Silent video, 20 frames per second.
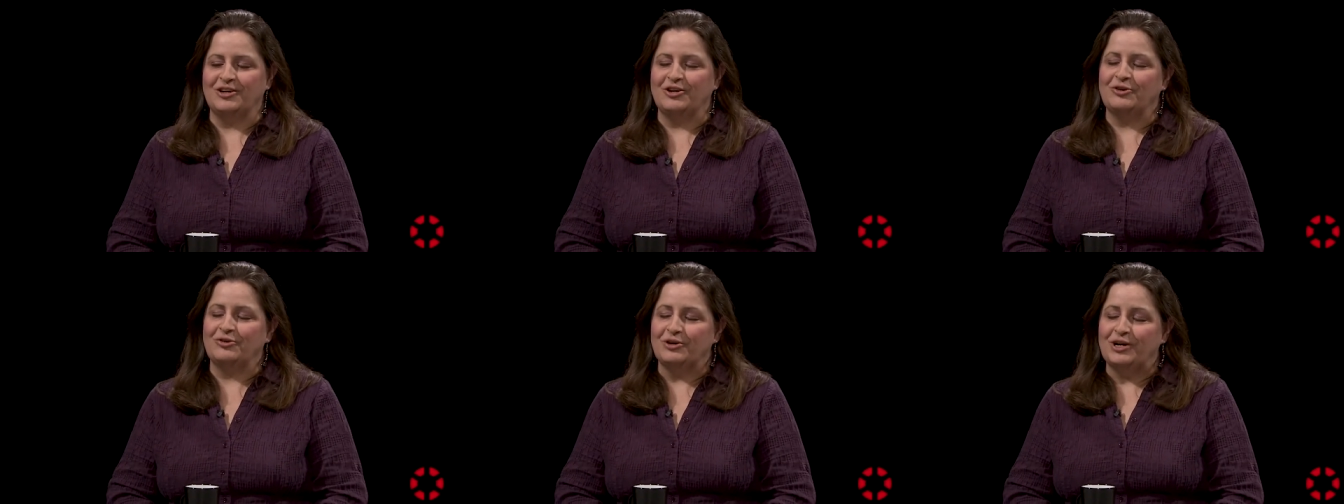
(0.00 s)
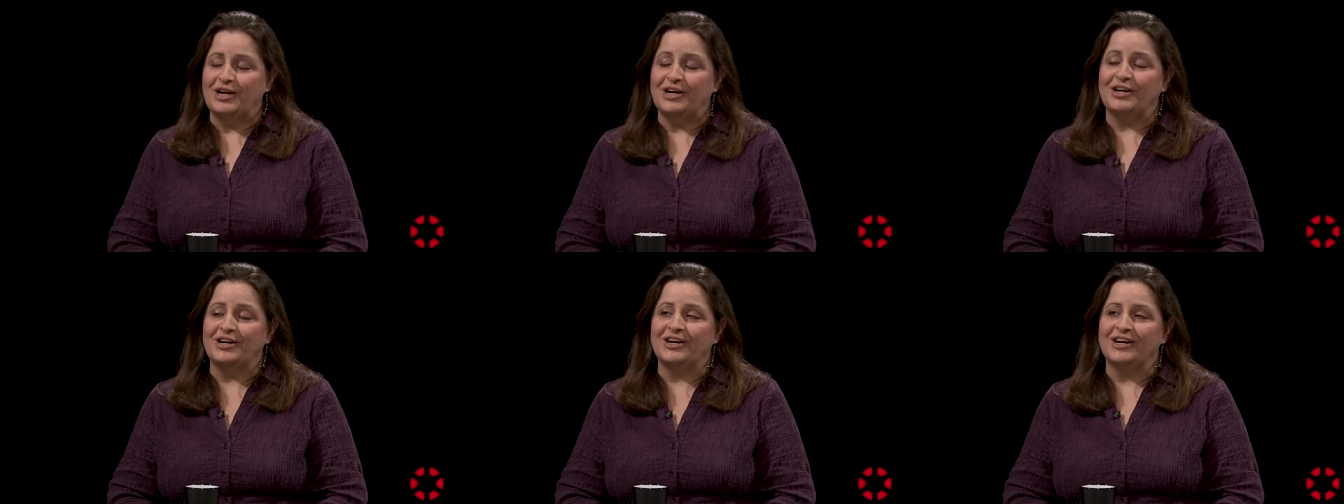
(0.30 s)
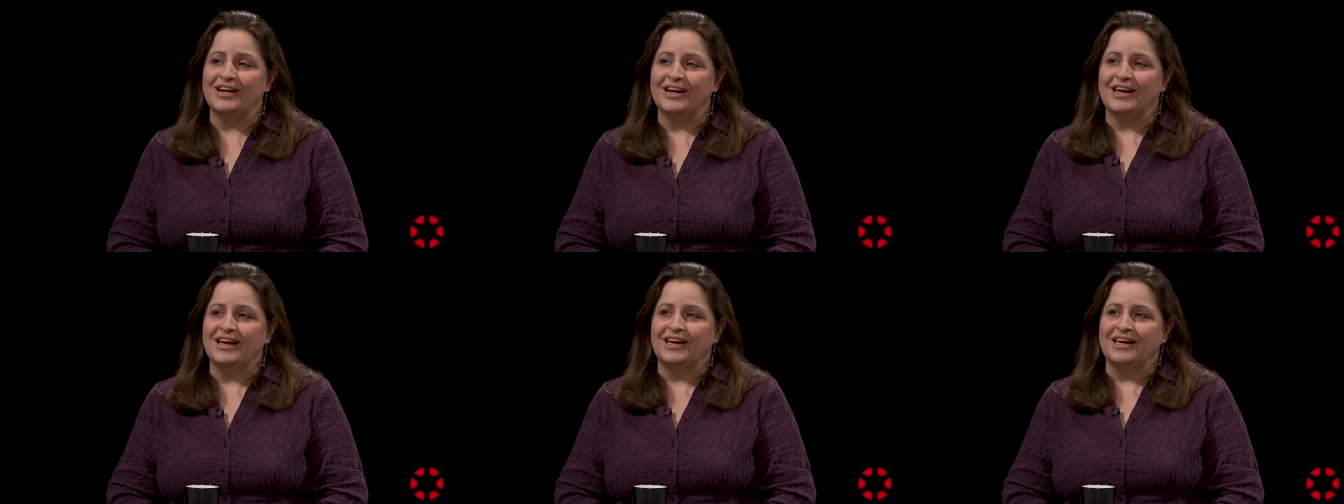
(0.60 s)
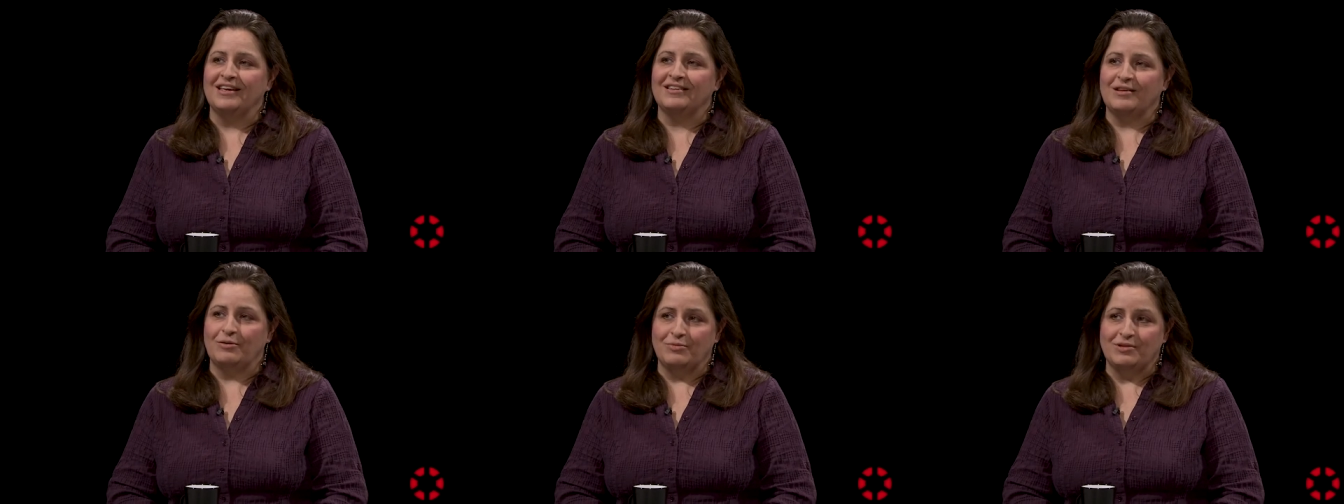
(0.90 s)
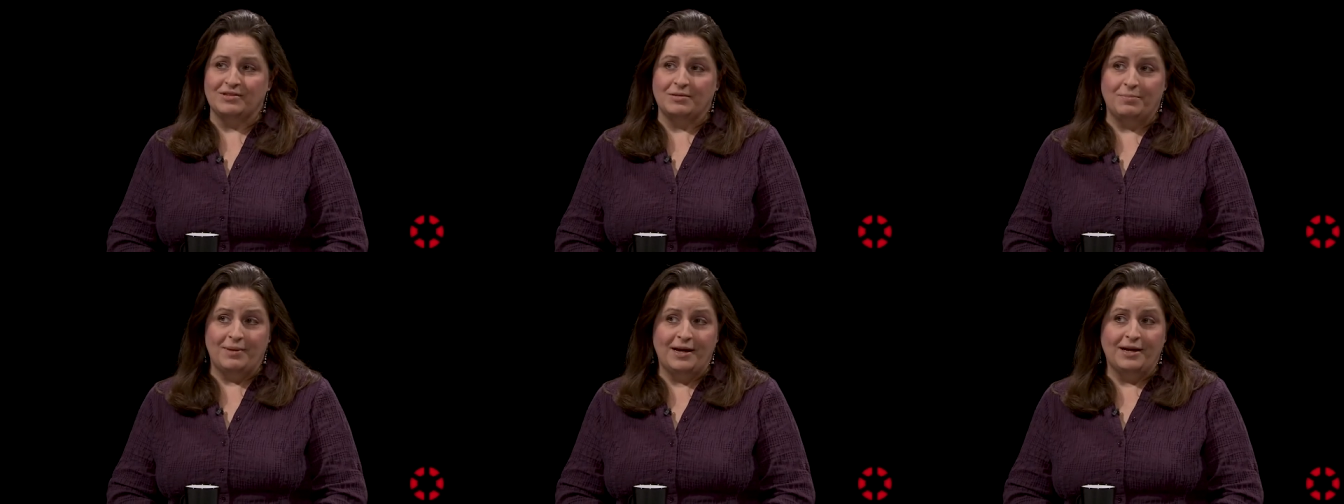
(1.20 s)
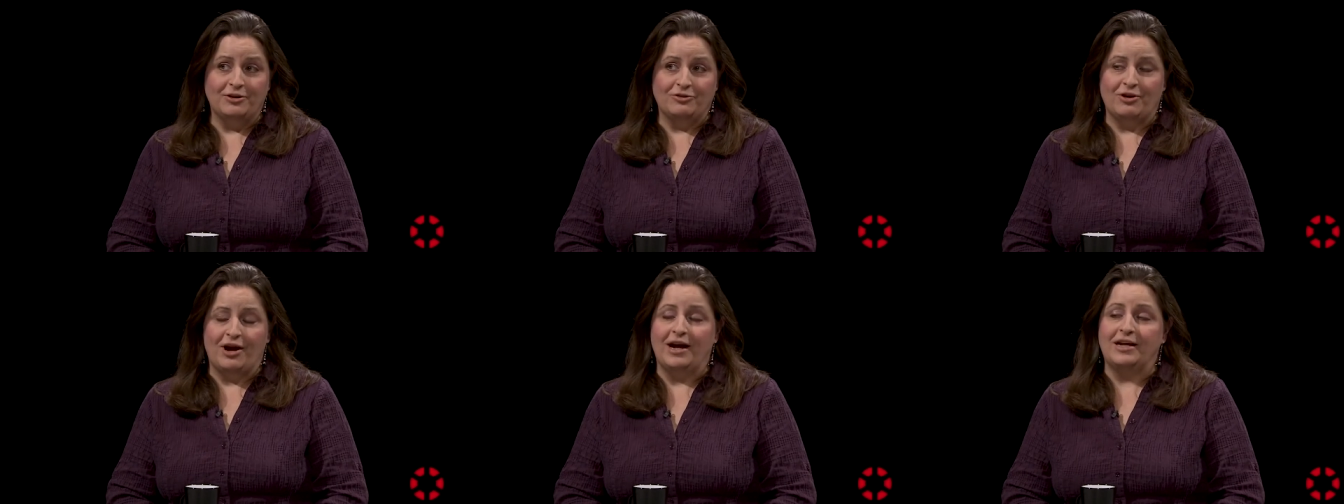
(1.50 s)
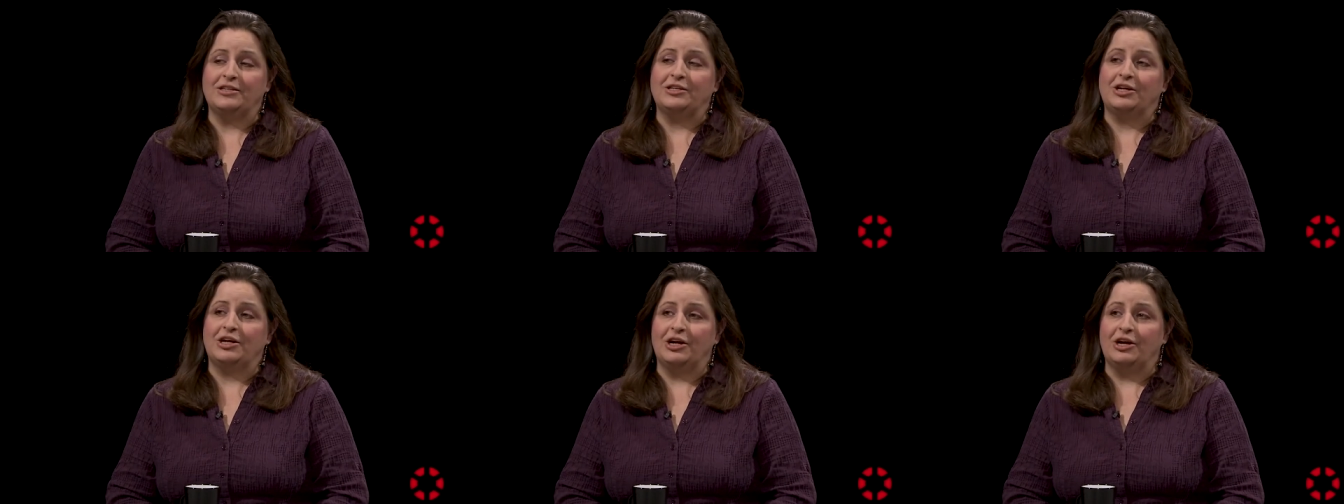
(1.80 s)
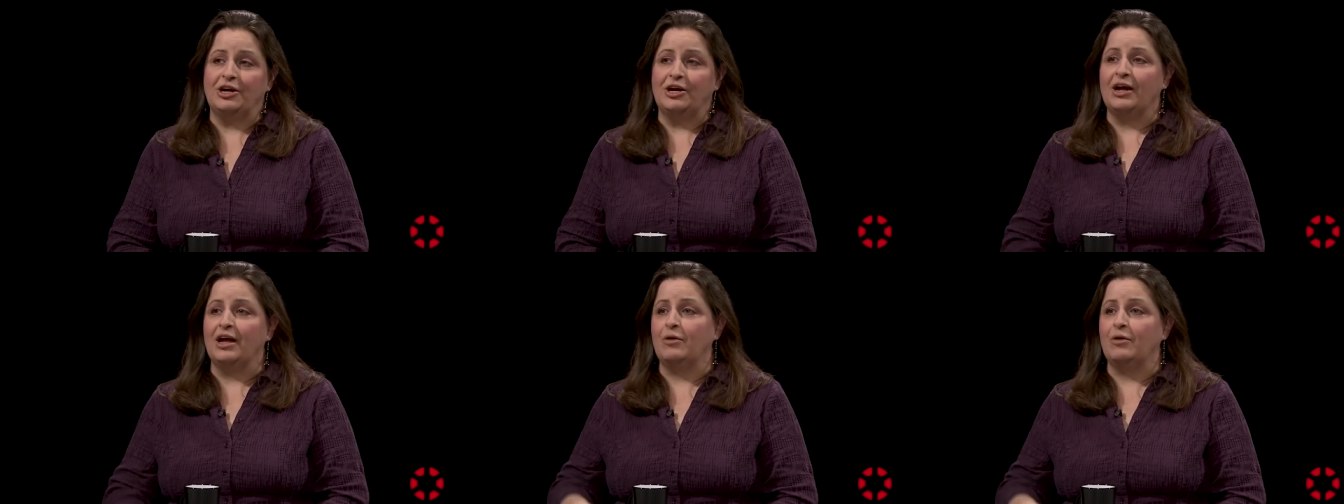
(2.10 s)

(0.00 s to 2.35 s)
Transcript: career is I was a band director.